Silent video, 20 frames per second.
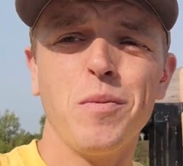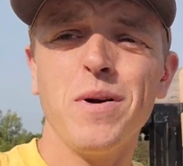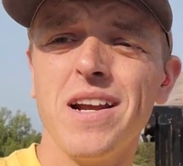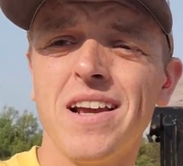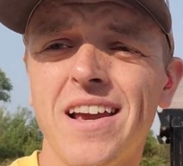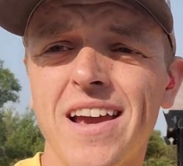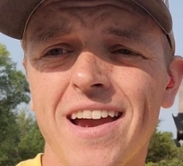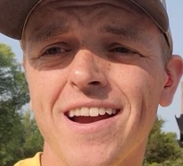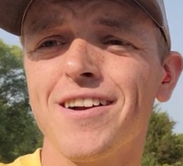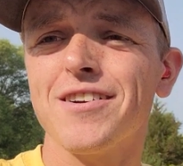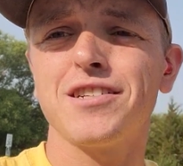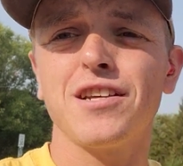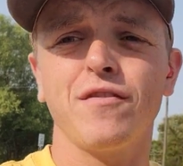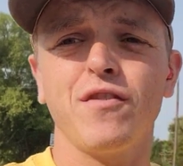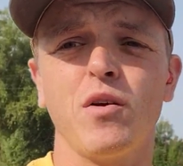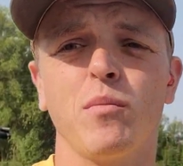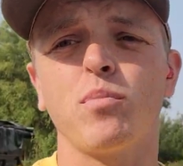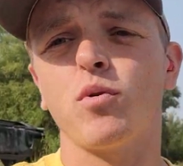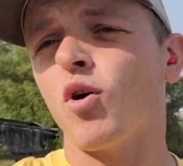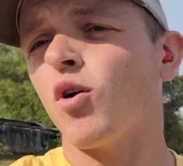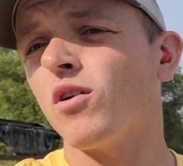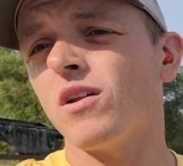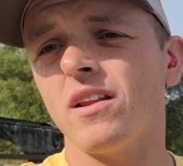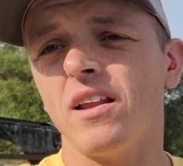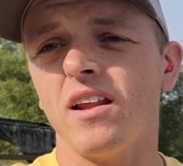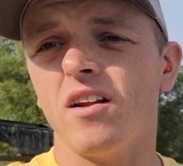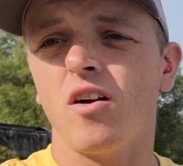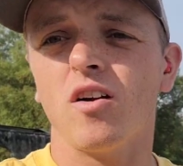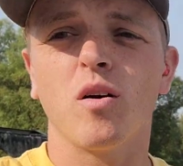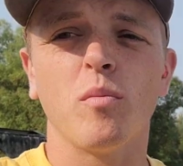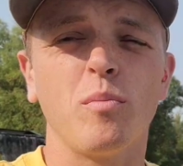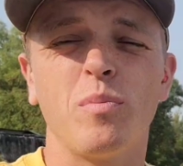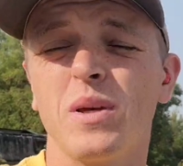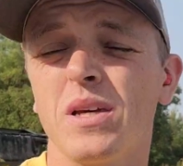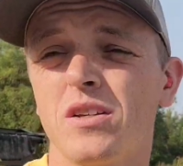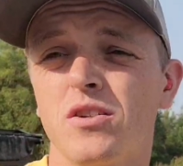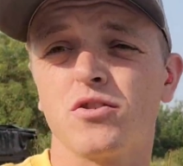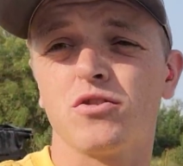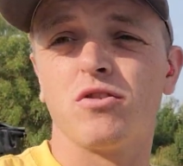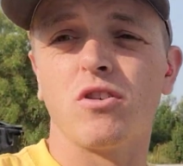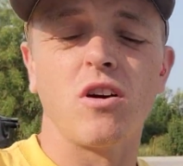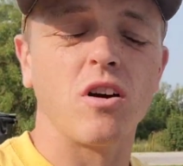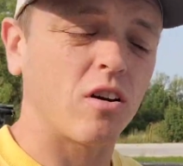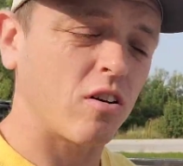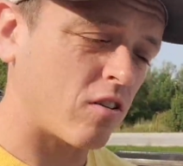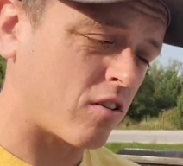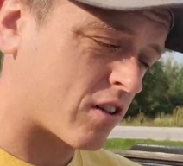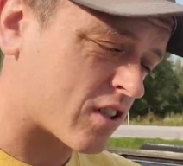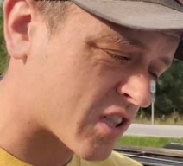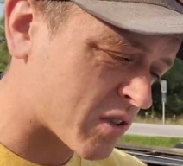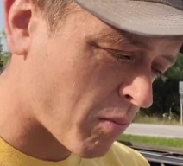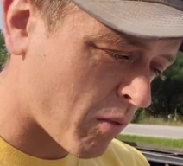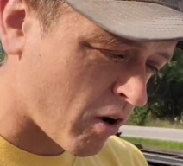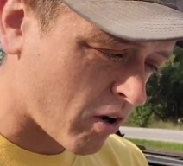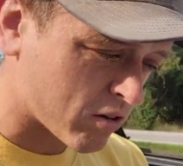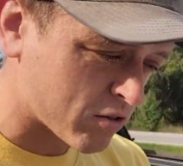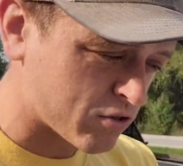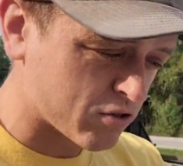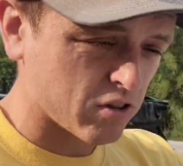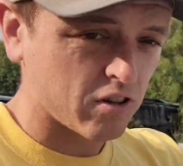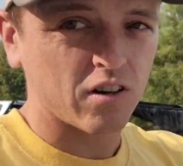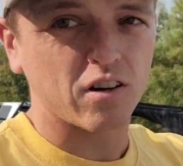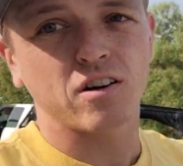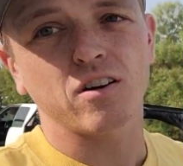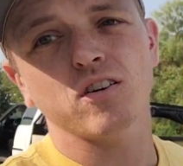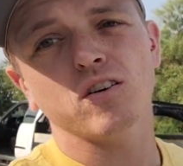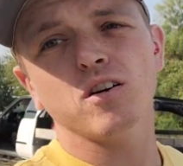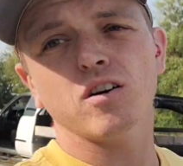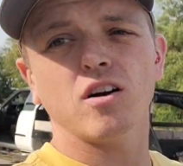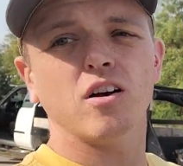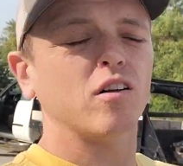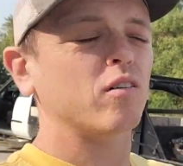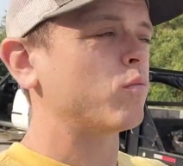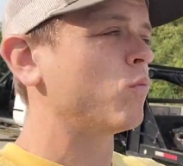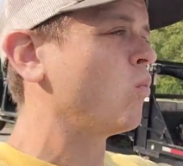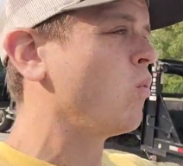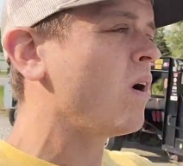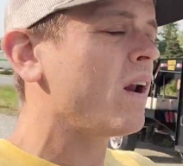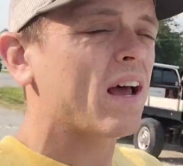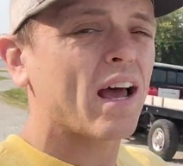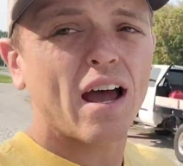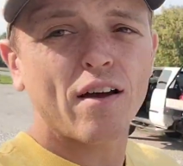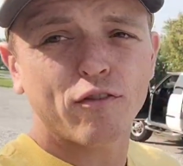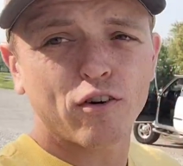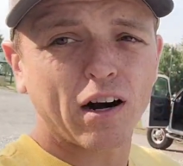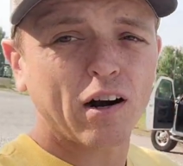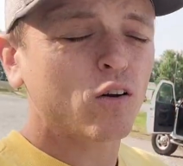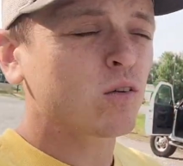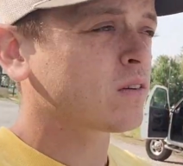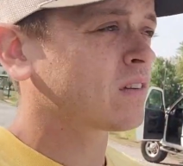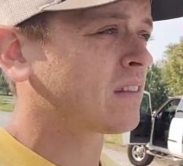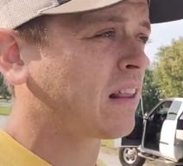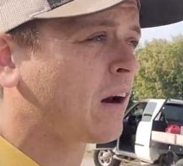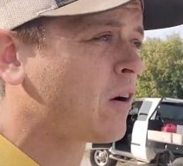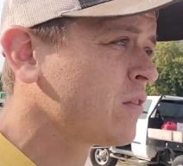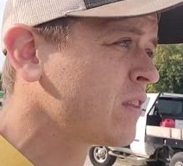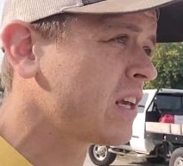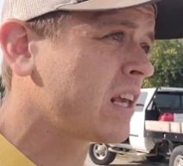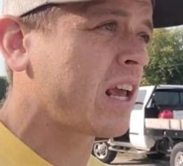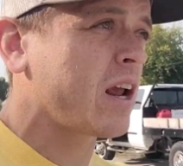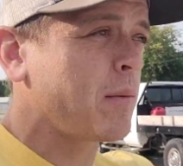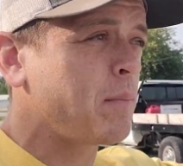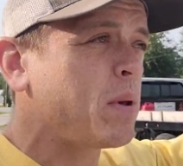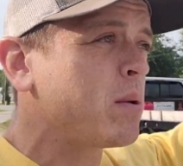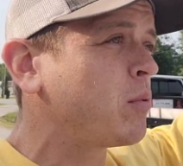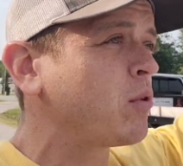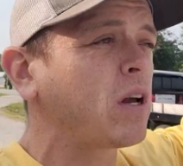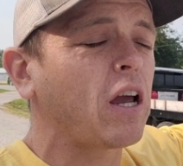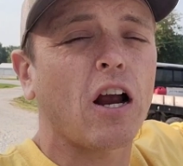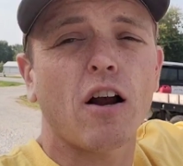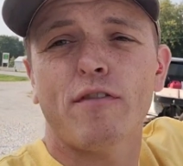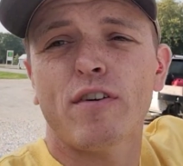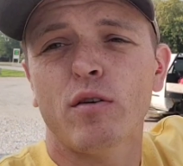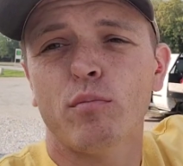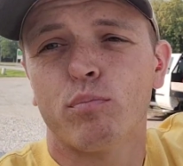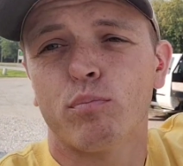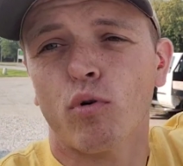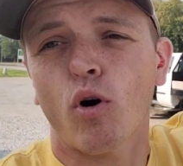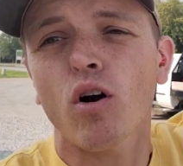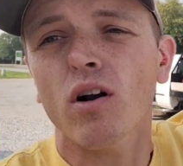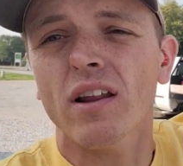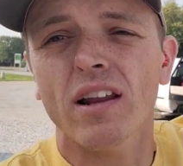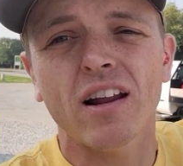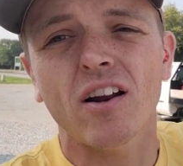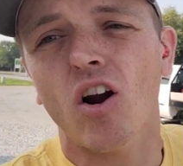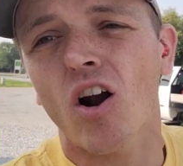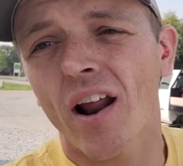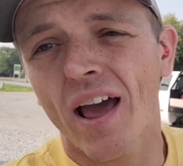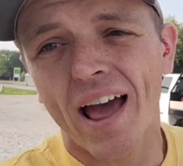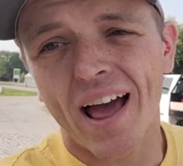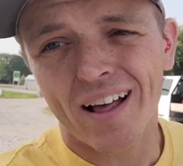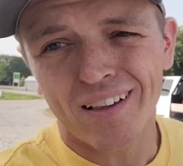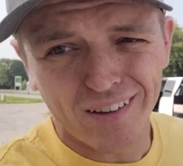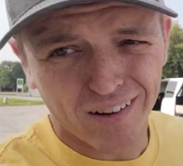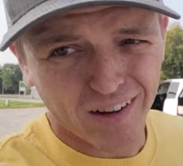Nobody cares if you brought it in on a big truck or a small truck or a whatever. I don't I don't think people care if you brought it in on a